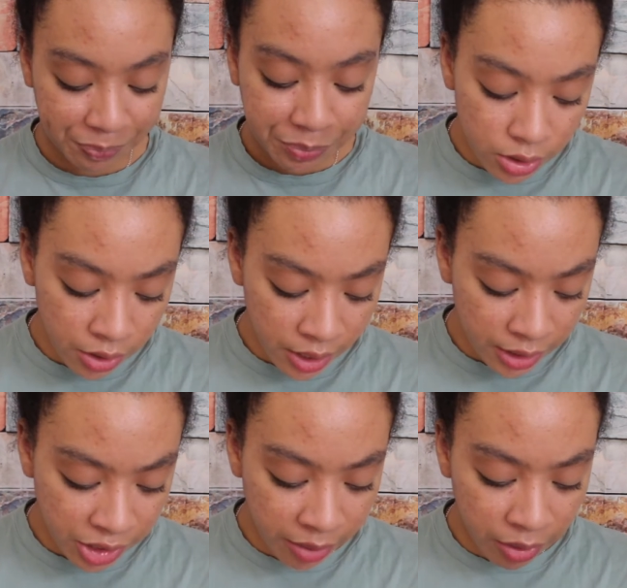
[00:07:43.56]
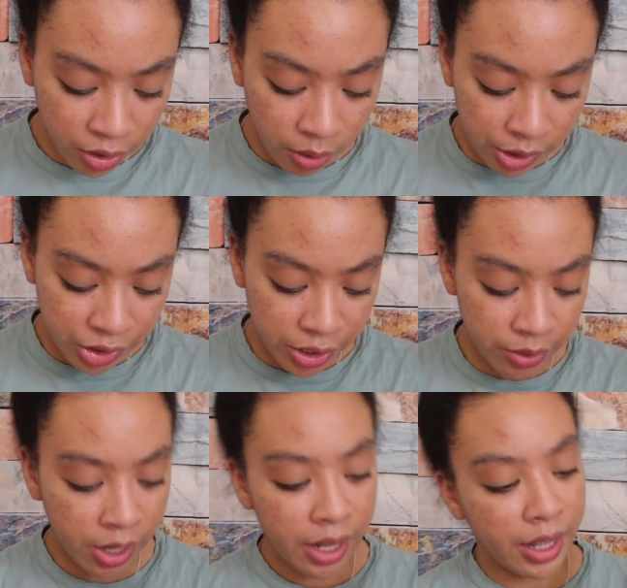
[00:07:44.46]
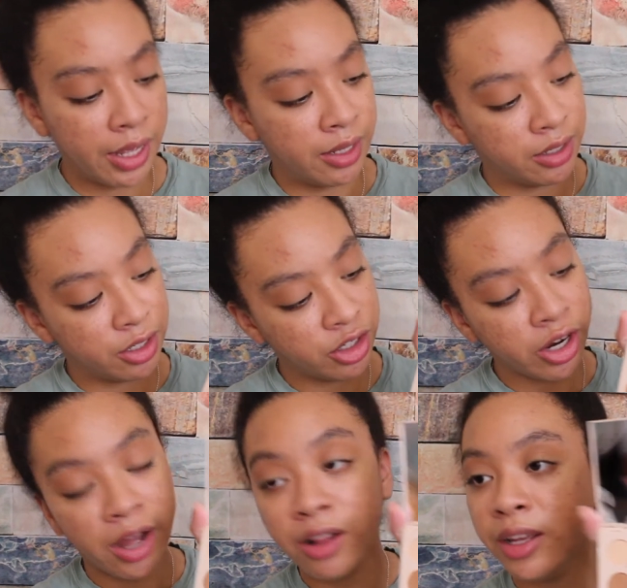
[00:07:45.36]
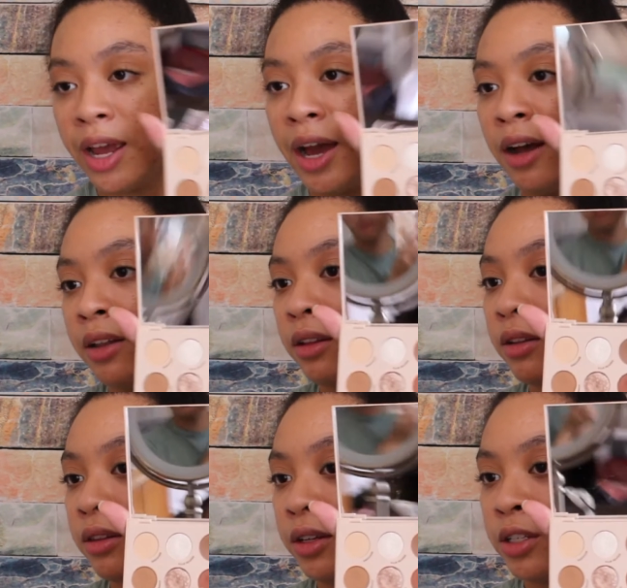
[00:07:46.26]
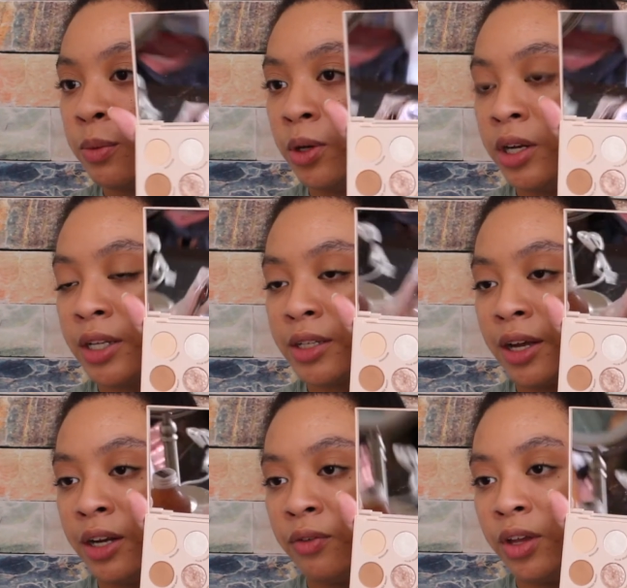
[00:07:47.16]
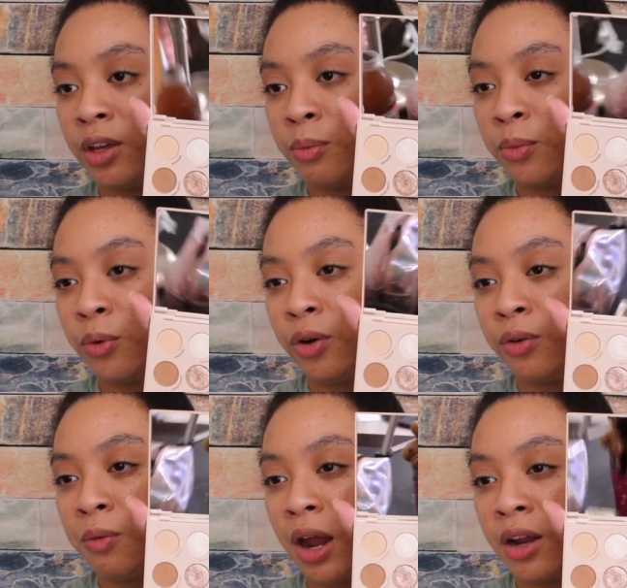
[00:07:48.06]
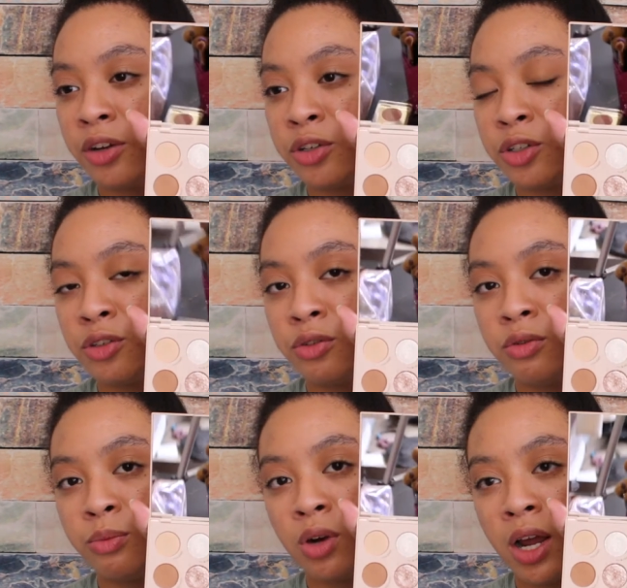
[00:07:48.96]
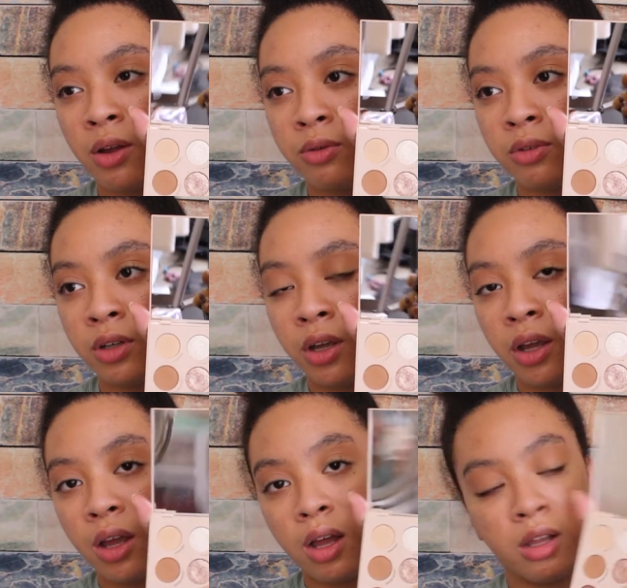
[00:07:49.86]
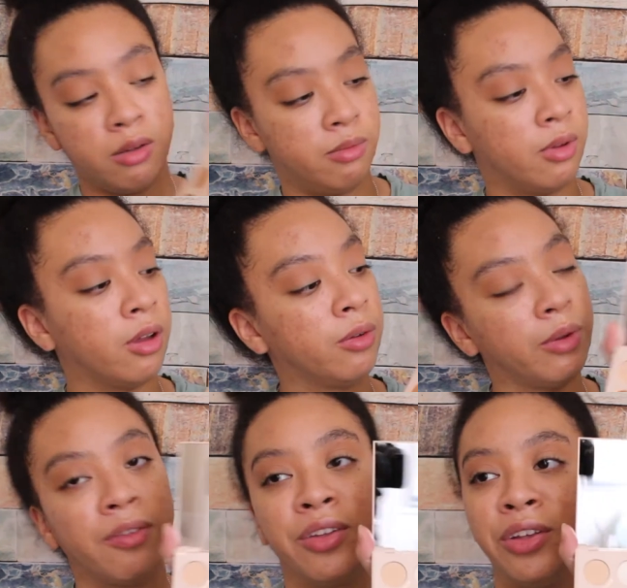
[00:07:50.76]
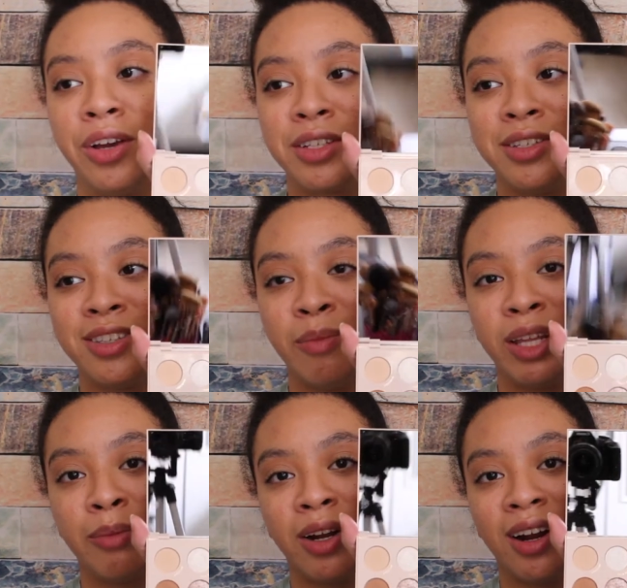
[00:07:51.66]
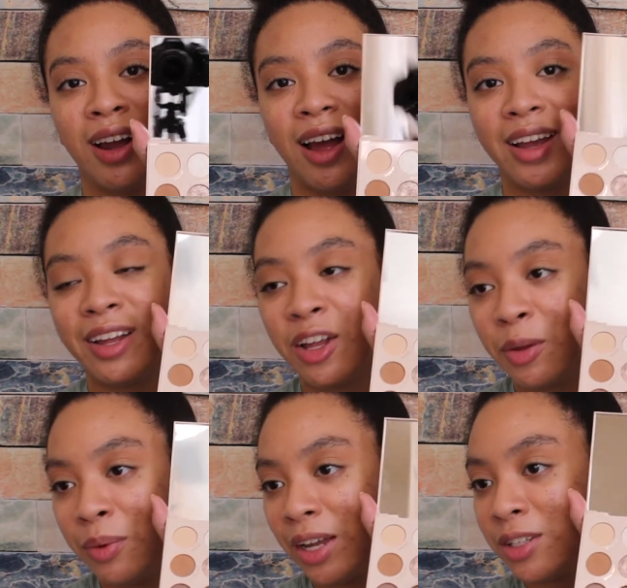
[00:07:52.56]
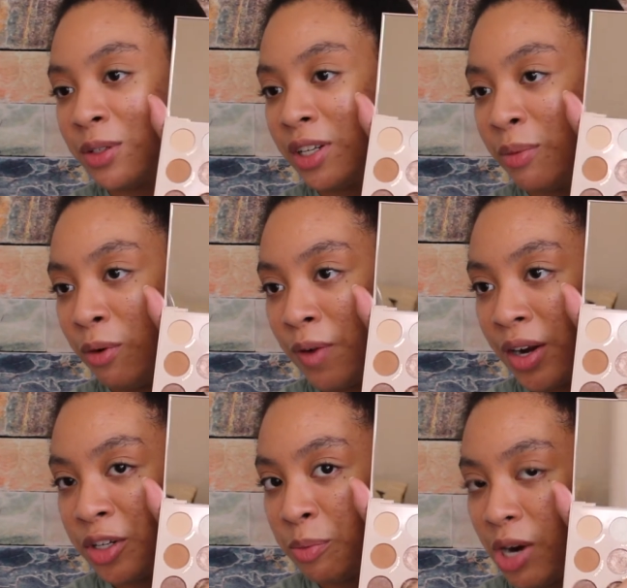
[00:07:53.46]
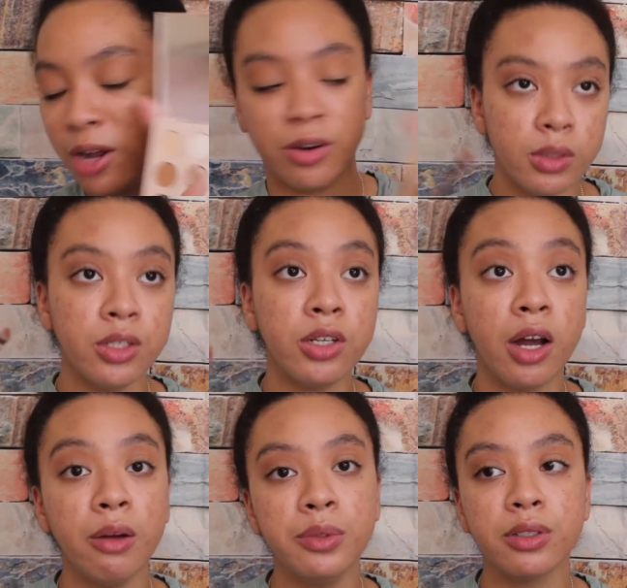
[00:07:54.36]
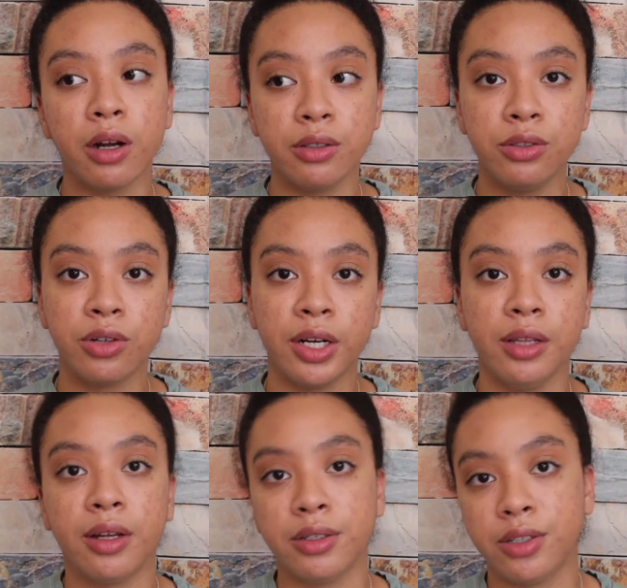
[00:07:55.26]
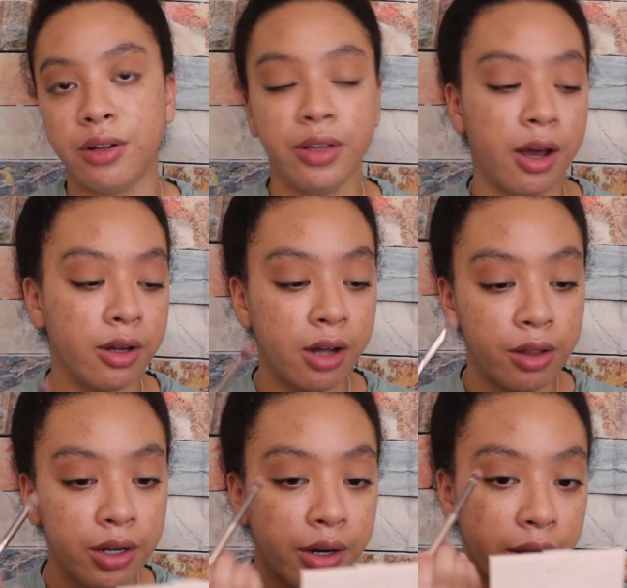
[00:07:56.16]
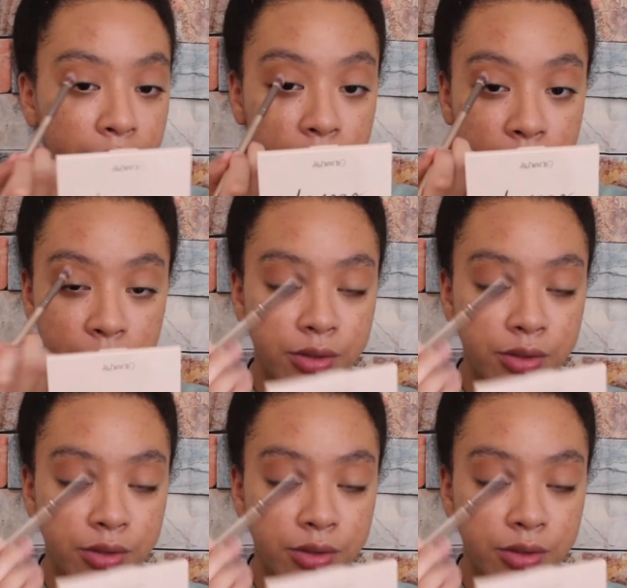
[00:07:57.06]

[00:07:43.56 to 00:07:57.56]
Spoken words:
So the next shade I'm going to go into is Shell Yeah. This one, it's kind of like a more reddish brown. Oh, I feel like you guys can see me in the mirror. Hi. But yeah, so it's like a more reddish brown. So now I'm just concentrating that Shell Yeah color in